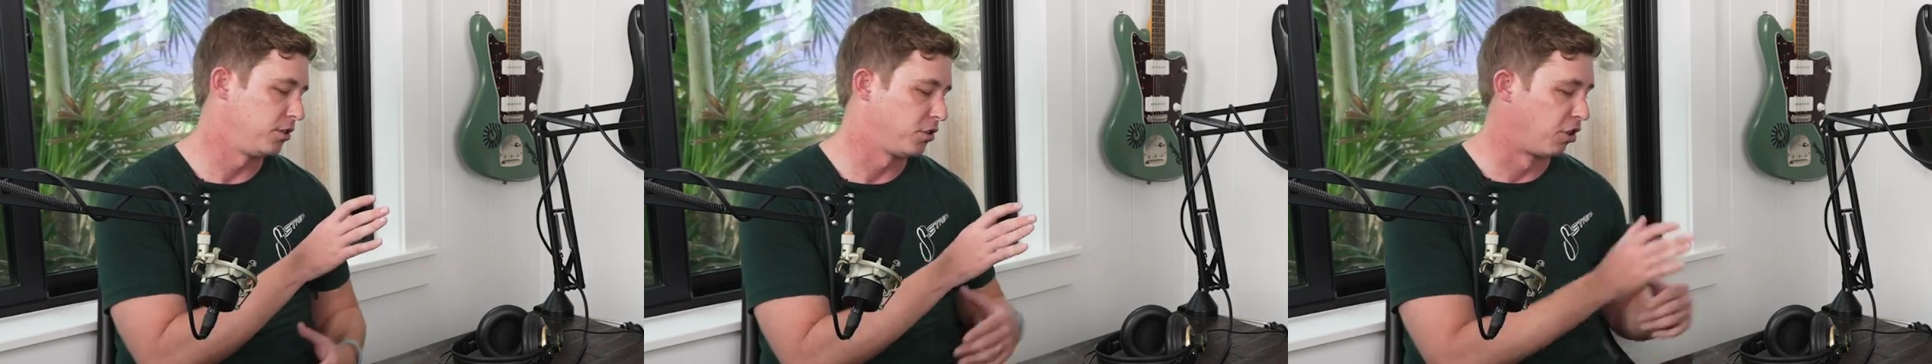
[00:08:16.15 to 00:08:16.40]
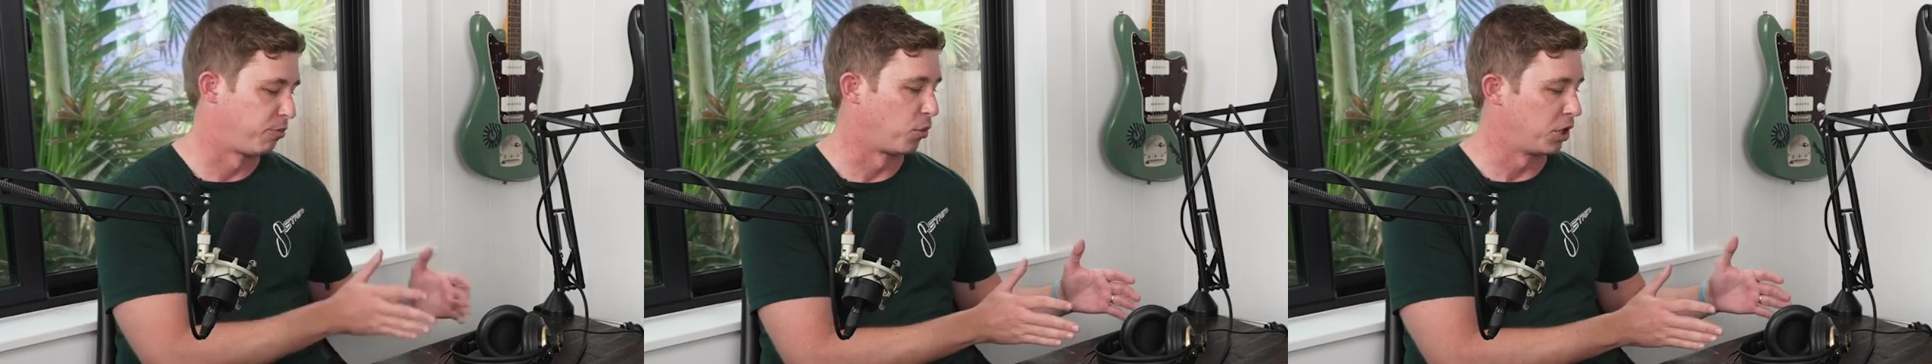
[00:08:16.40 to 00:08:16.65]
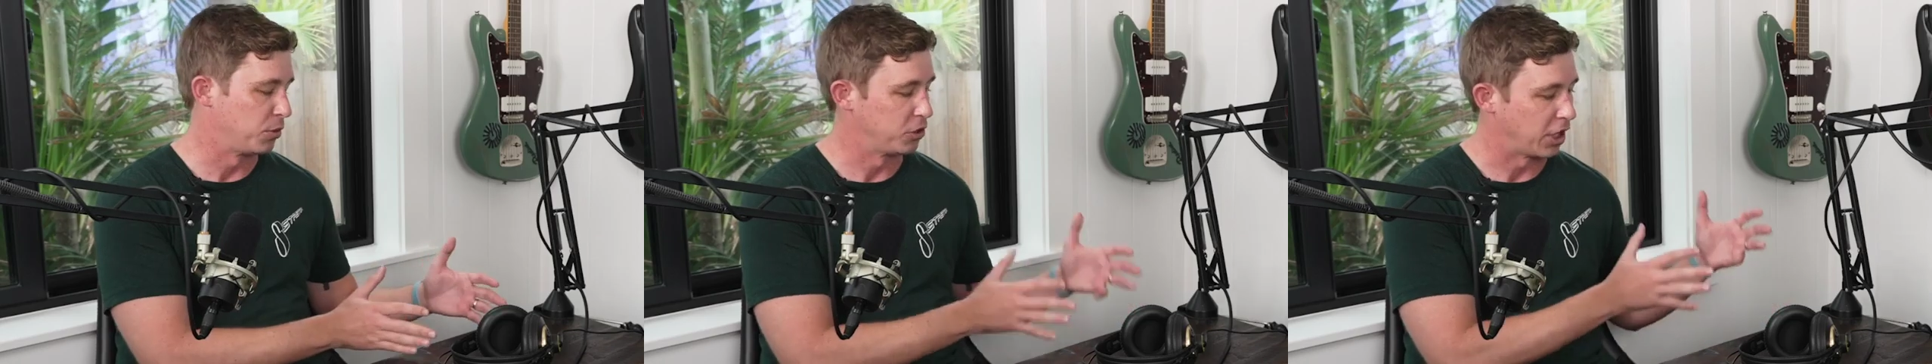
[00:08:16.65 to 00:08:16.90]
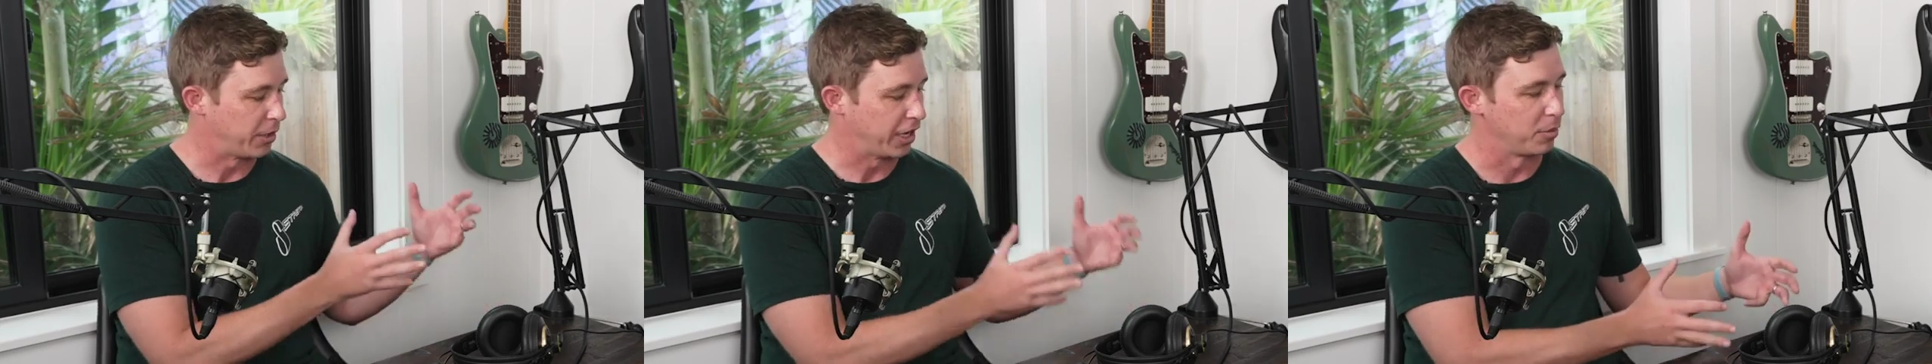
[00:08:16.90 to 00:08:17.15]
surfboards. We're
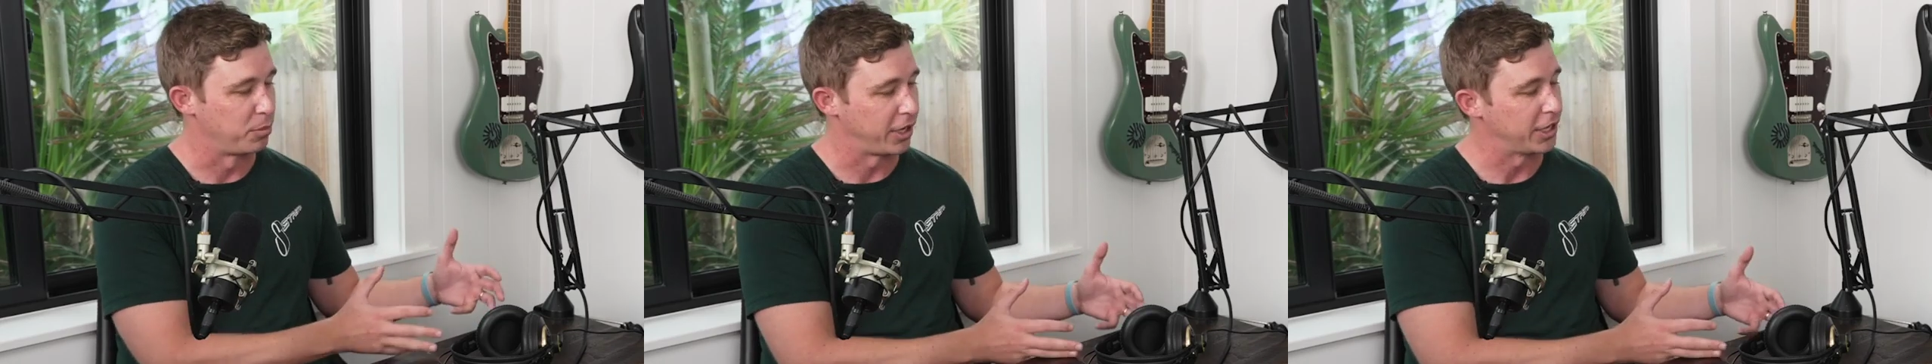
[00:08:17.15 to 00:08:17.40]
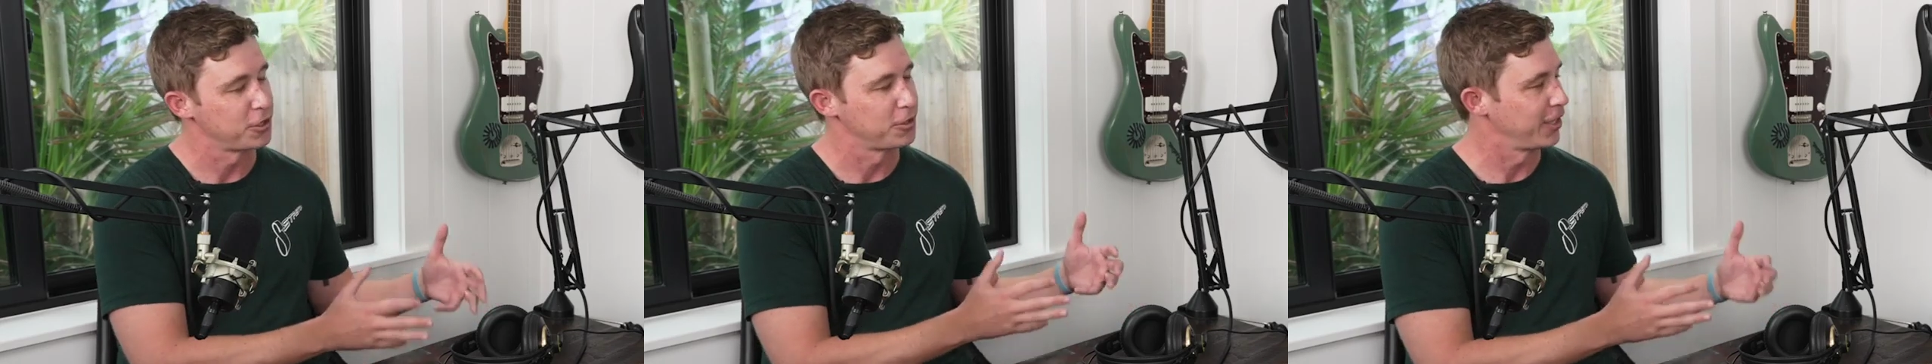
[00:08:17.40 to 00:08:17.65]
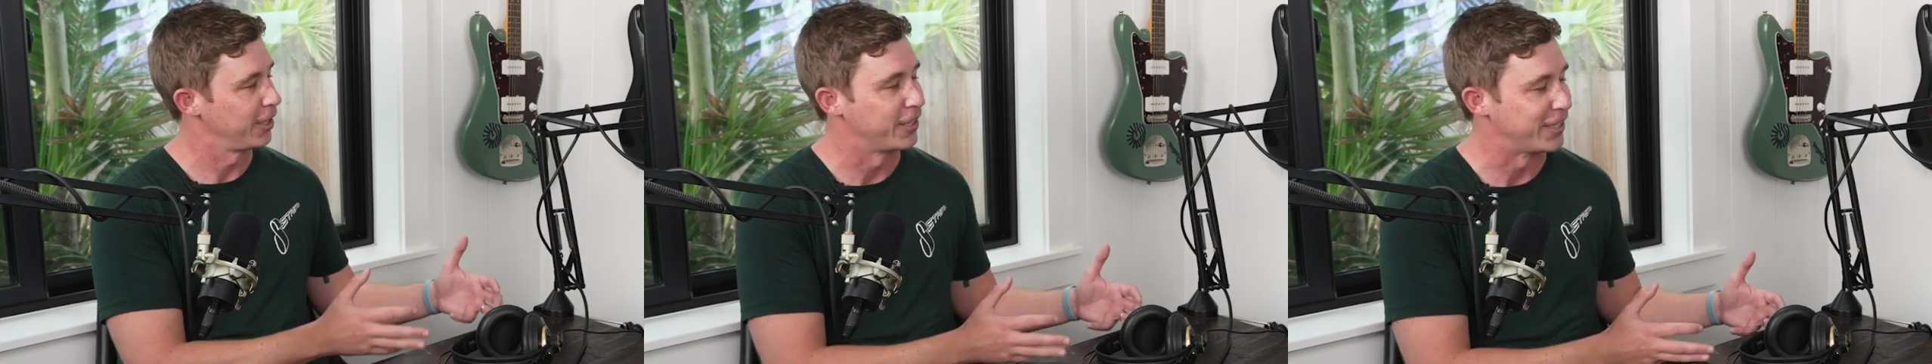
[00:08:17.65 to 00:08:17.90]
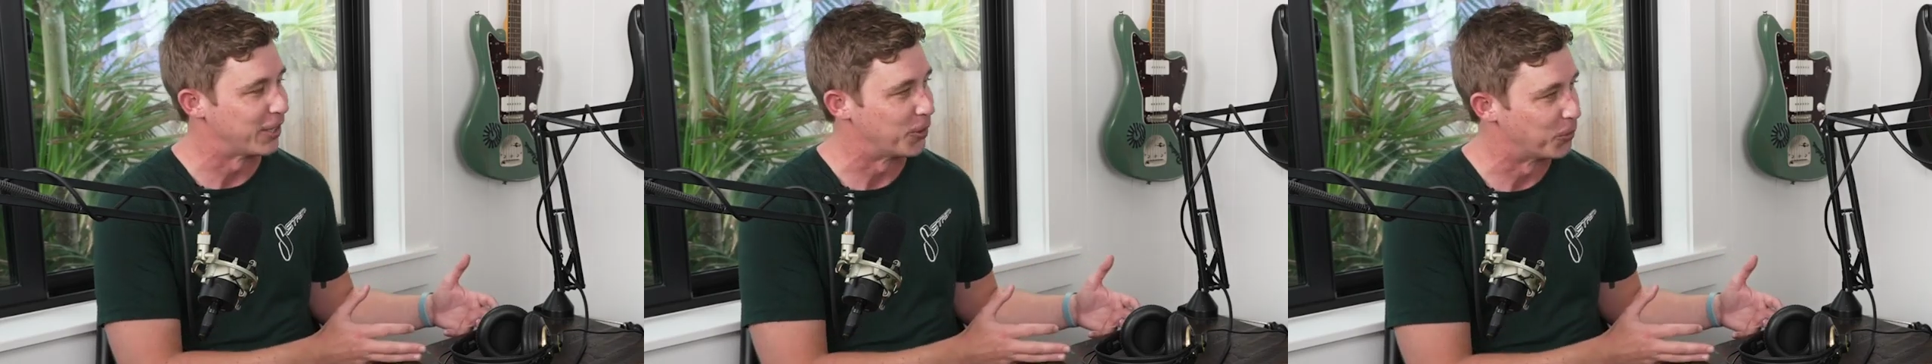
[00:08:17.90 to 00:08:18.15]
trying to make it a blanks.
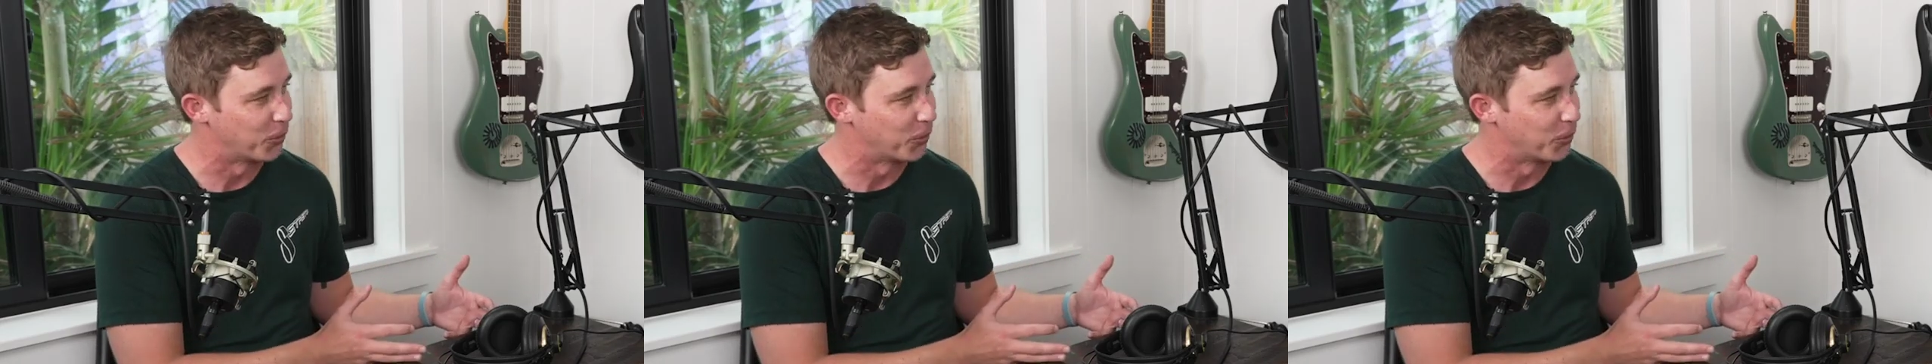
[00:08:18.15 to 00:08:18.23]
Clearly didn't